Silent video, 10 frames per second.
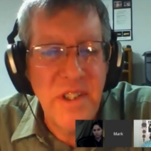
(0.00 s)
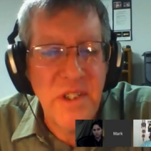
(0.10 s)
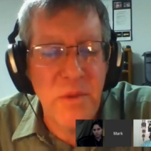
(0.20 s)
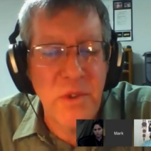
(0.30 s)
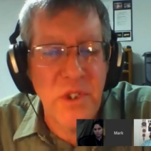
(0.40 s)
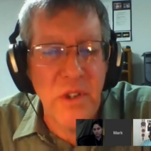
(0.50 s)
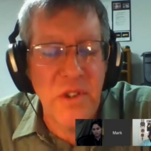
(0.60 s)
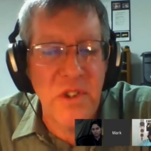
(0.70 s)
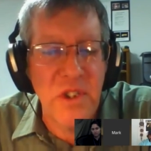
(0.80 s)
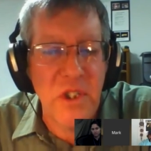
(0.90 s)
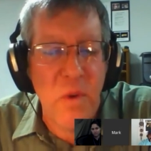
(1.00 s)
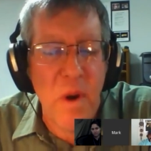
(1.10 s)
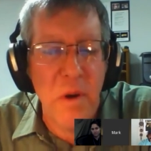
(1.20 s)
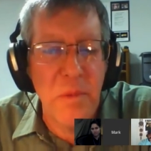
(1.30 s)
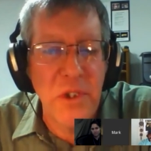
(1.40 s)
So the result is
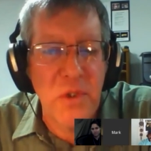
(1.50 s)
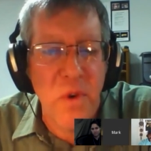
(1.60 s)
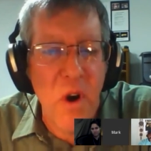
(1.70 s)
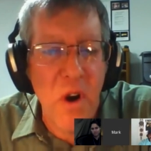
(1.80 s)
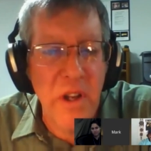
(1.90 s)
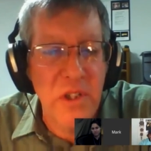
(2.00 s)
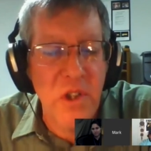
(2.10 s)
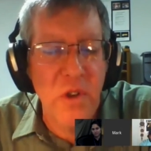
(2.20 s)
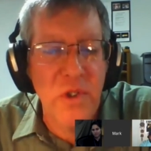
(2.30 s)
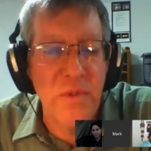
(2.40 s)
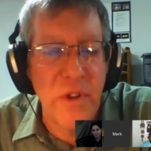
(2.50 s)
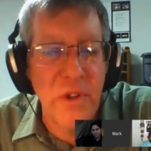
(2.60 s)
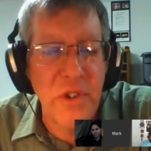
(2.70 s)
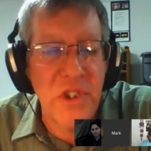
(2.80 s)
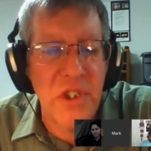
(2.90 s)
incredibly strong, and it's also
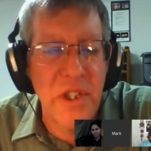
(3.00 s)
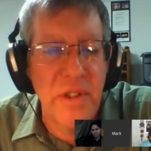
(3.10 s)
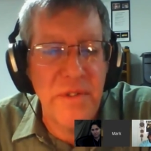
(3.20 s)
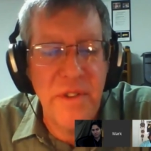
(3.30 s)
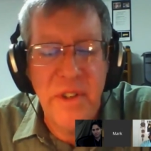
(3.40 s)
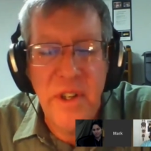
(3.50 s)
very stiff.